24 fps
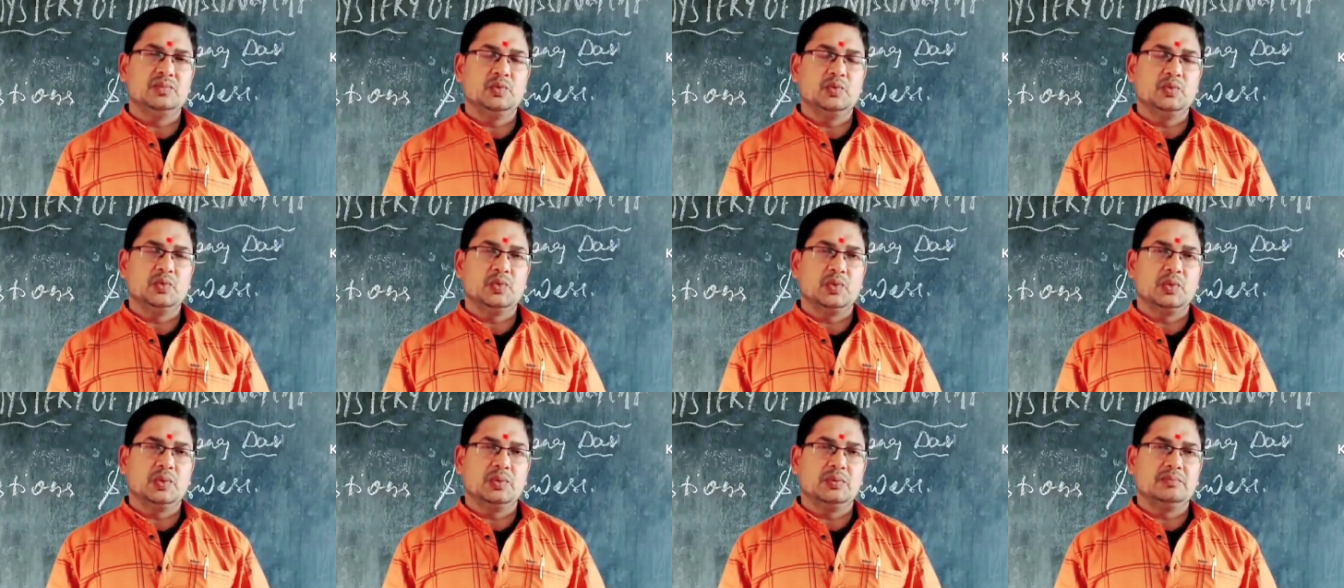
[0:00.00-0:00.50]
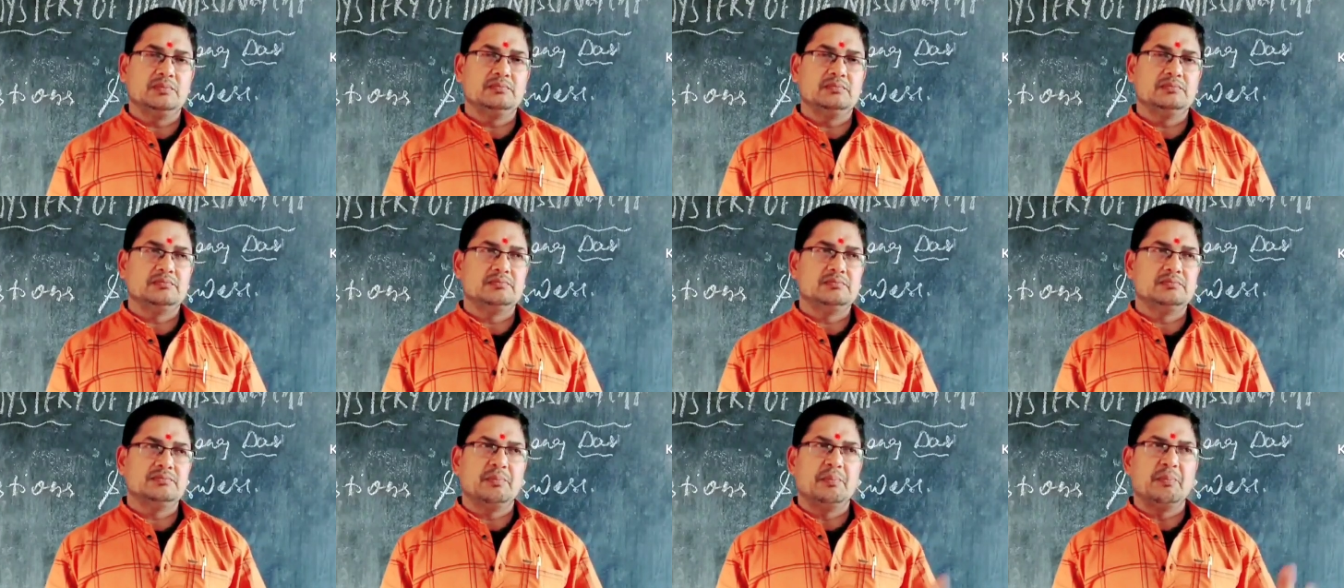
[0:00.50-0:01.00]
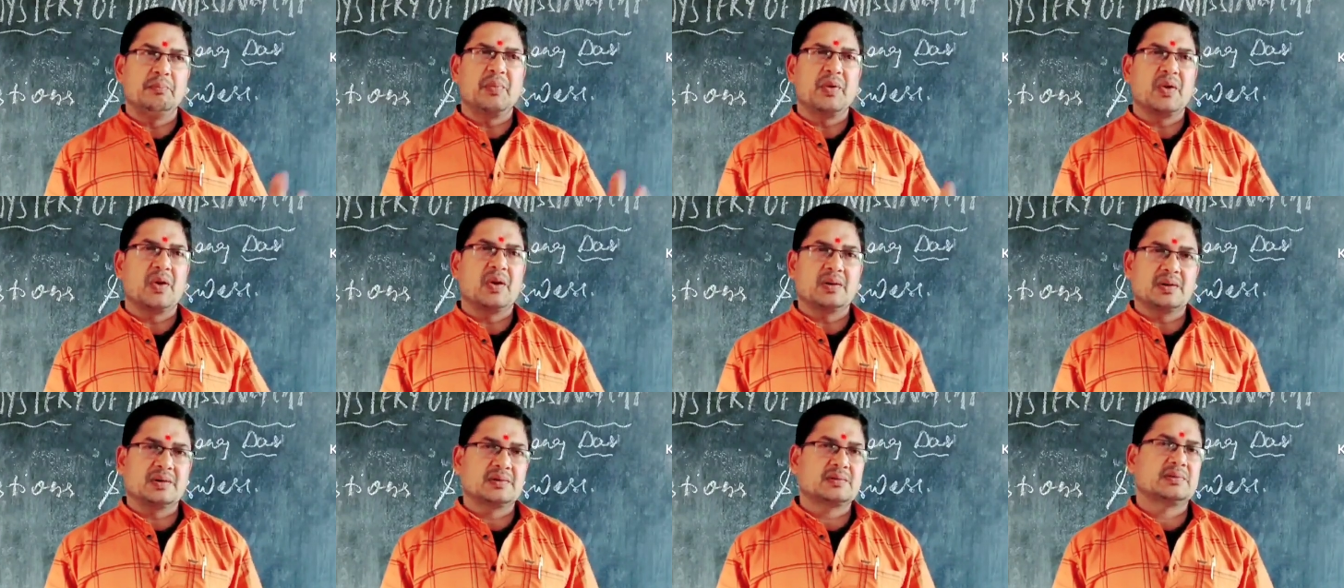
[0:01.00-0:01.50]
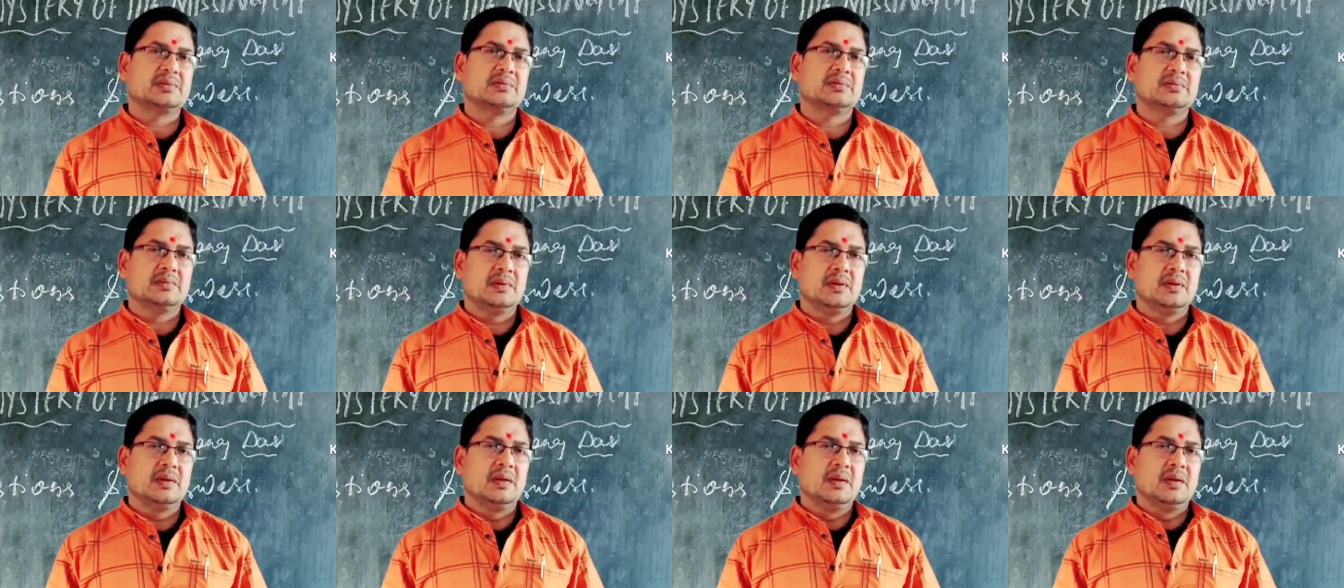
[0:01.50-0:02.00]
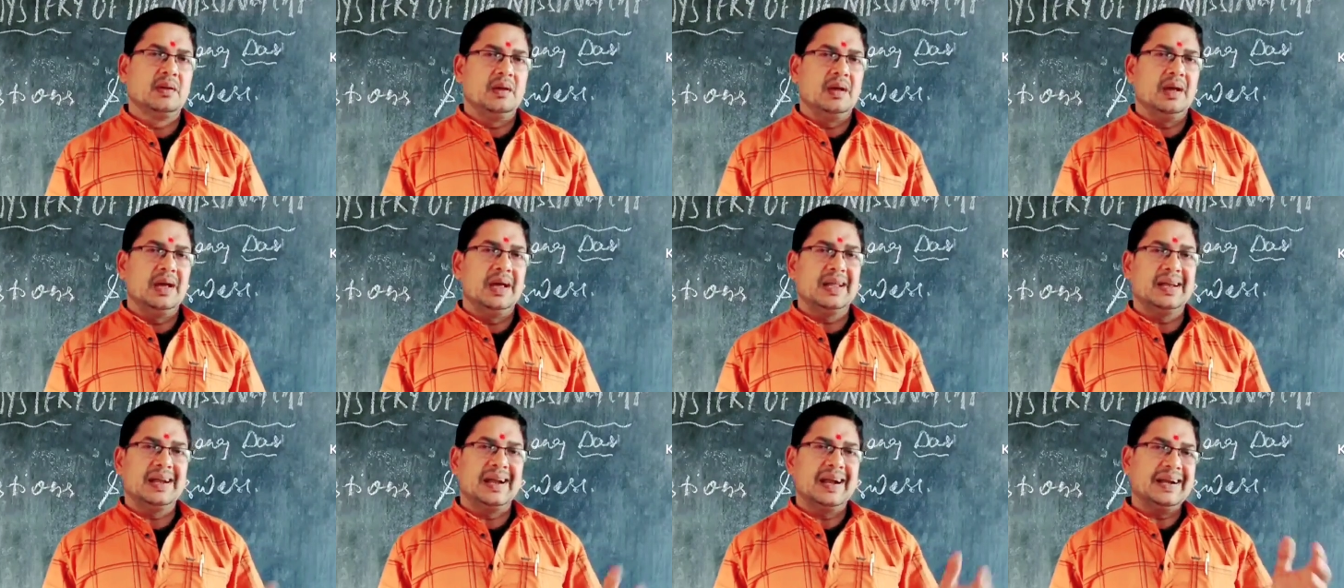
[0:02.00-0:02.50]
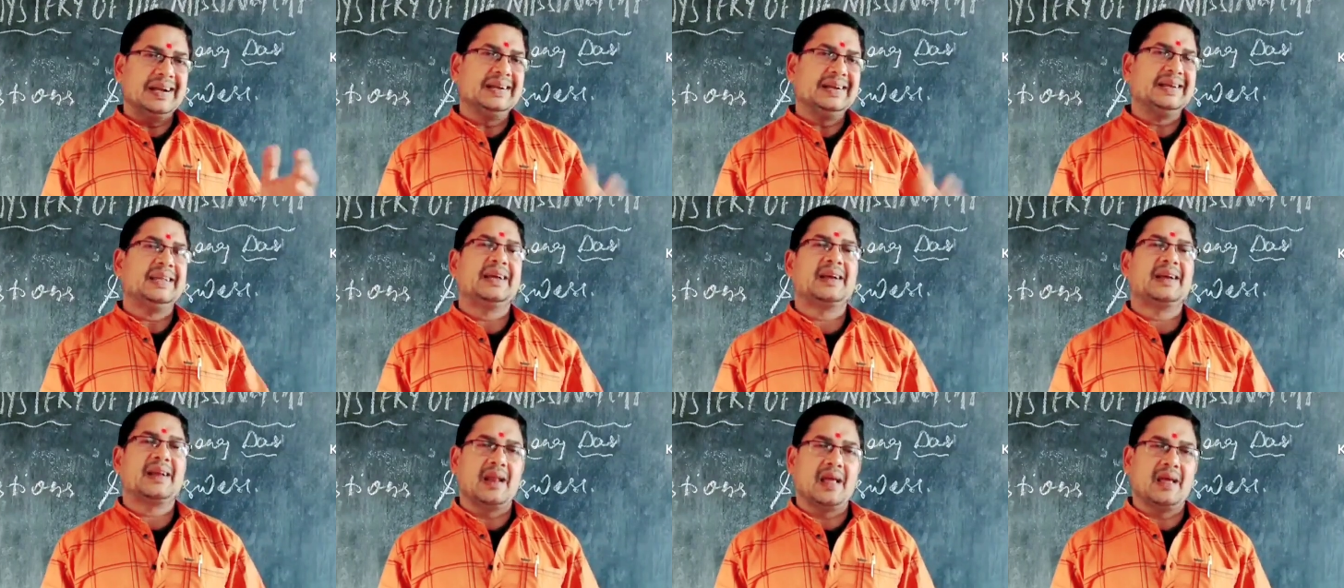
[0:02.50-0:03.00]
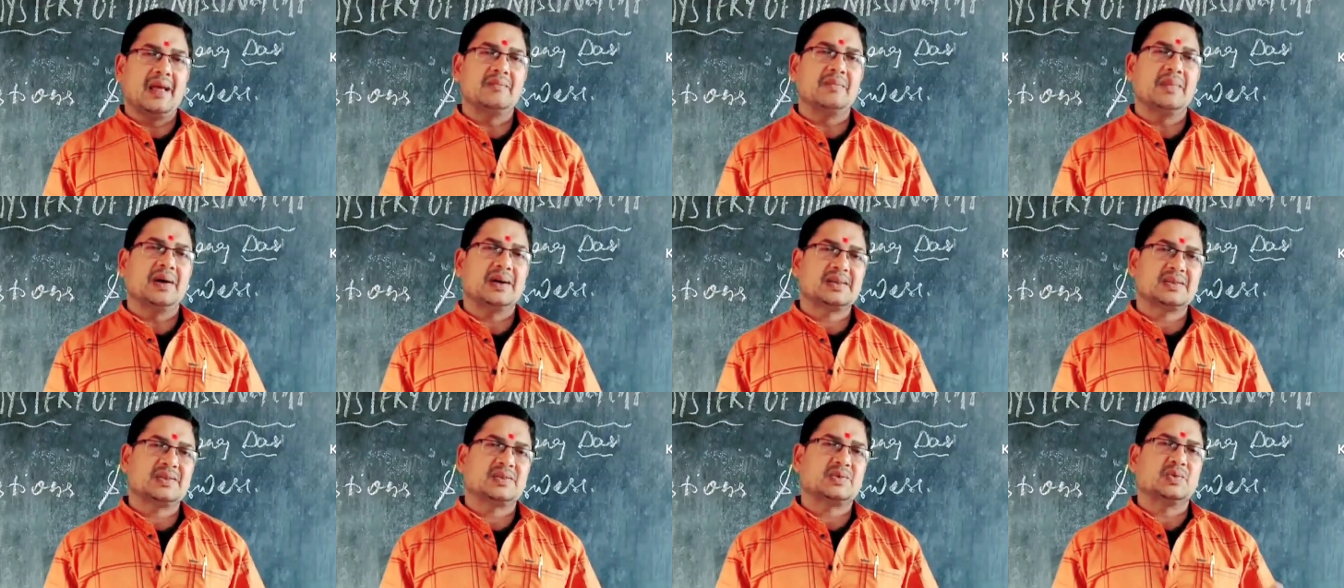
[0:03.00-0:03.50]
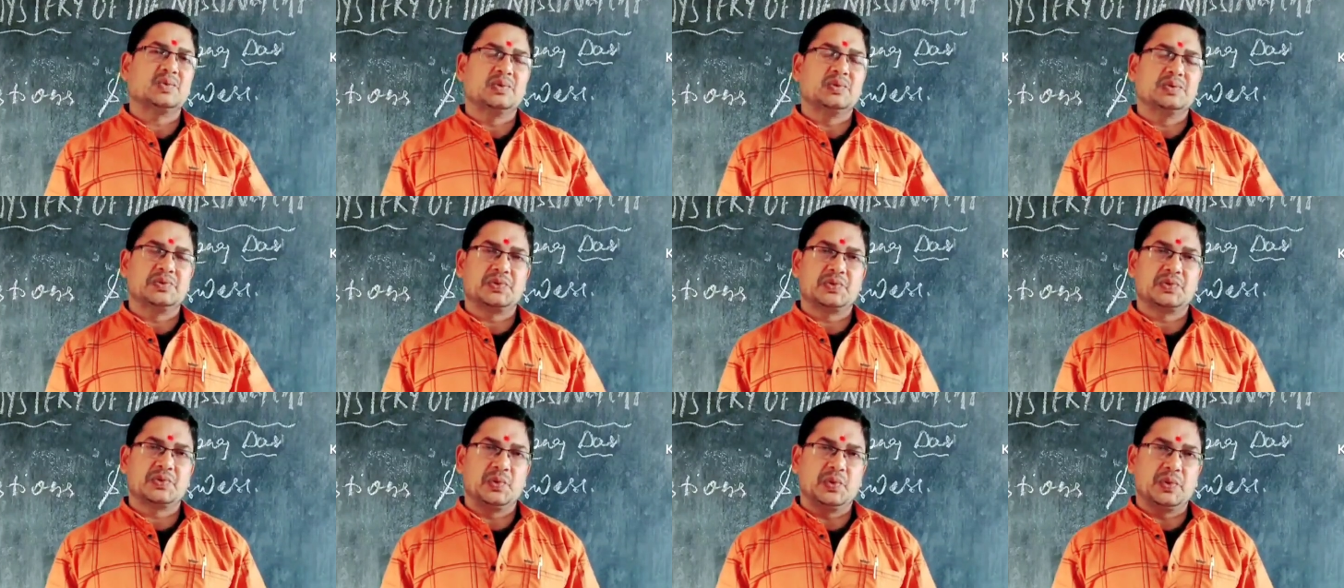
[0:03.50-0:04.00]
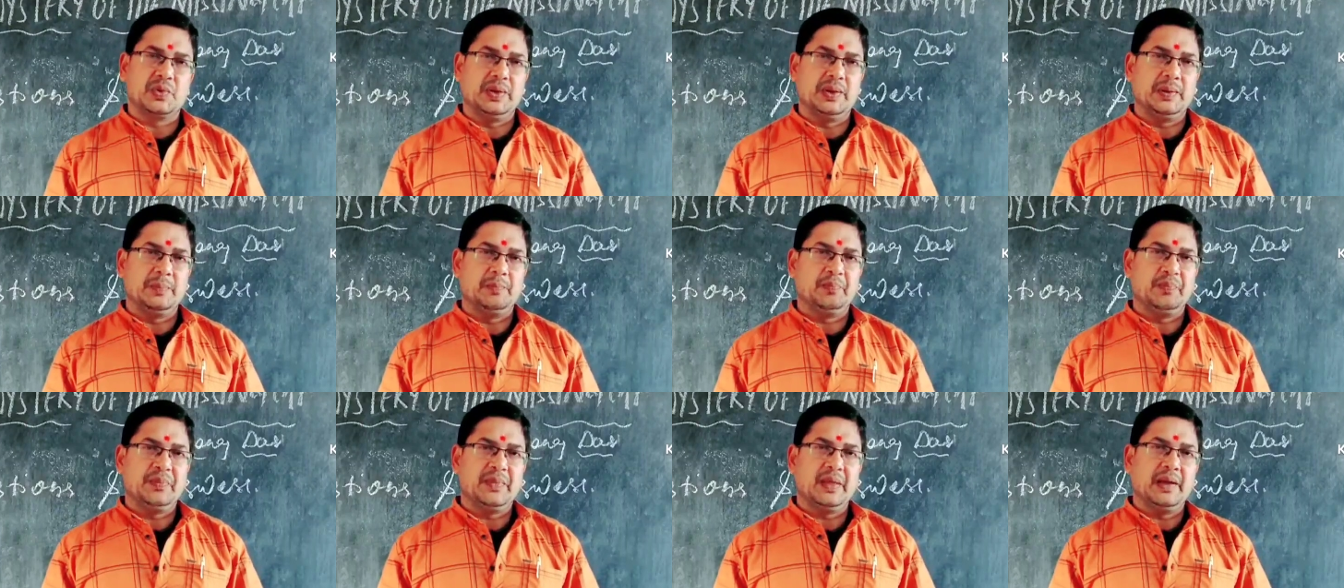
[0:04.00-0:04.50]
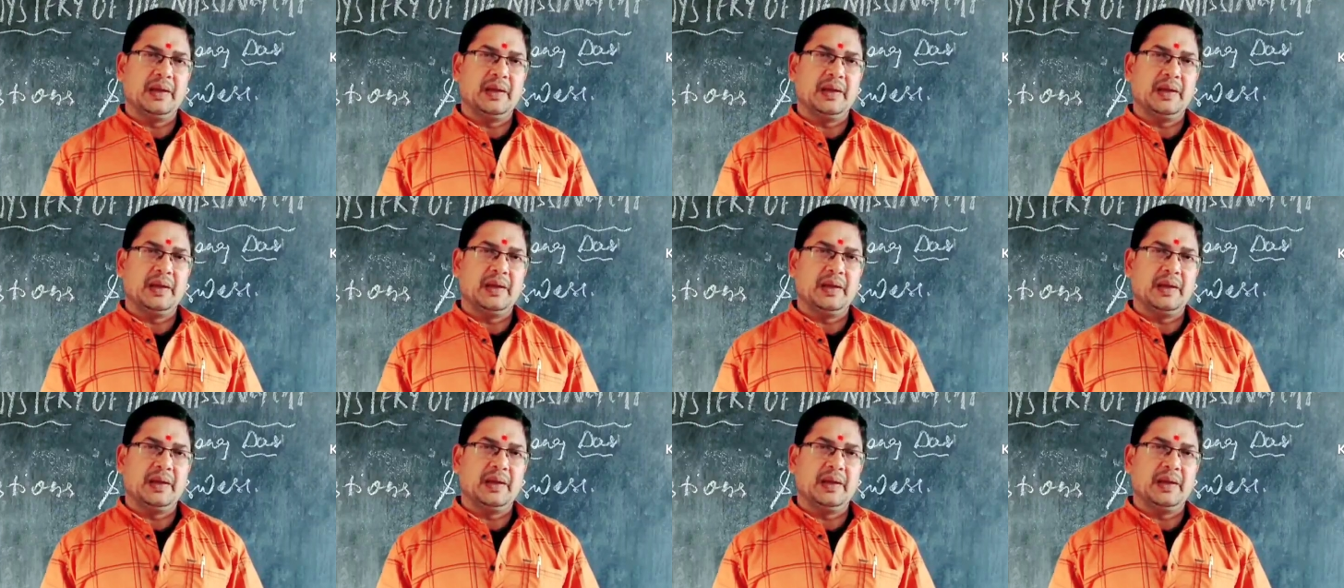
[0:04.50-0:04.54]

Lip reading: you know, brought an anticlimax to the story.